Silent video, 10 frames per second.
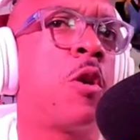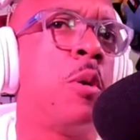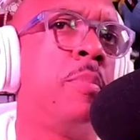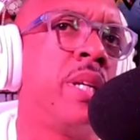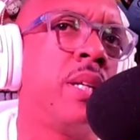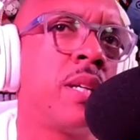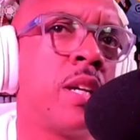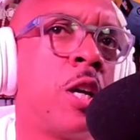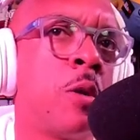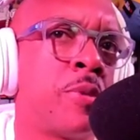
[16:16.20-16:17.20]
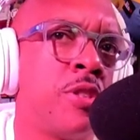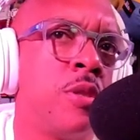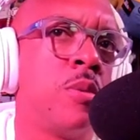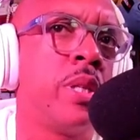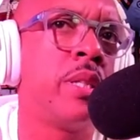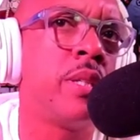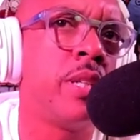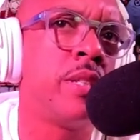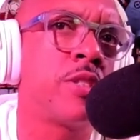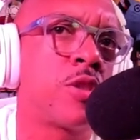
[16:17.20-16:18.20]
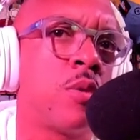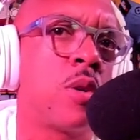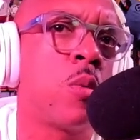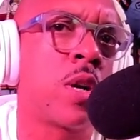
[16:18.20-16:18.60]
like the R&B helps you in the